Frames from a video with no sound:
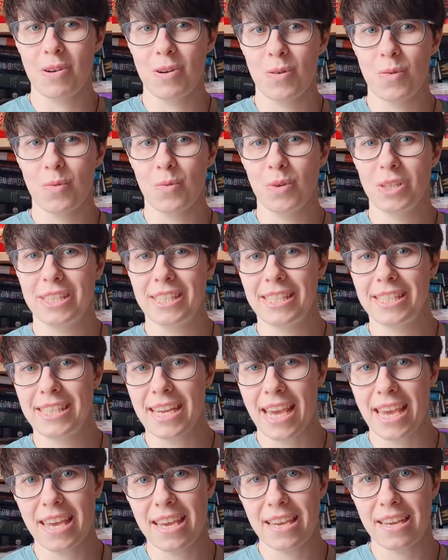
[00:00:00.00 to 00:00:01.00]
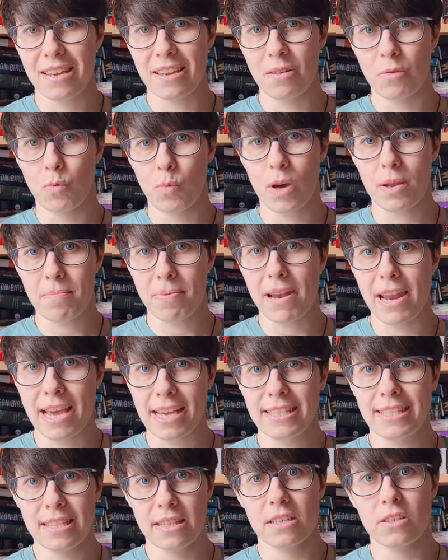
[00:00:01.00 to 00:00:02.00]
we stay in one
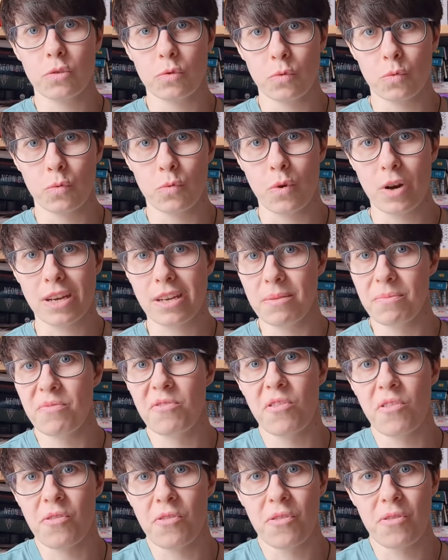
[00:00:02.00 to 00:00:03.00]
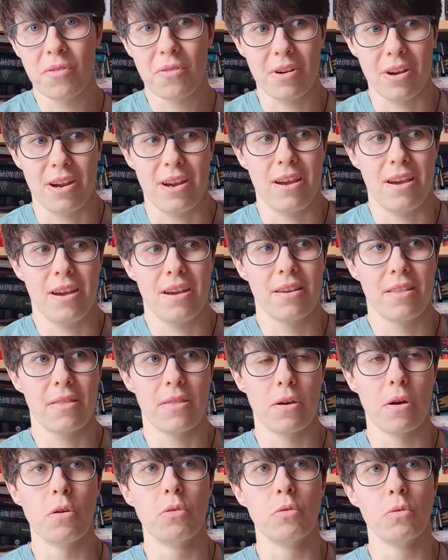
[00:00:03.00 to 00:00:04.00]
place in this ringdom for
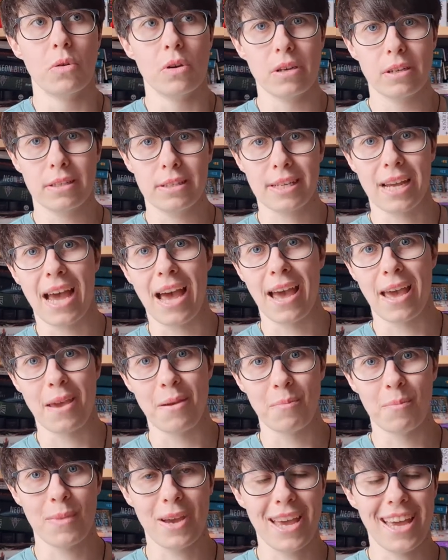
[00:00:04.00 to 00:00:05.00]
the whole time.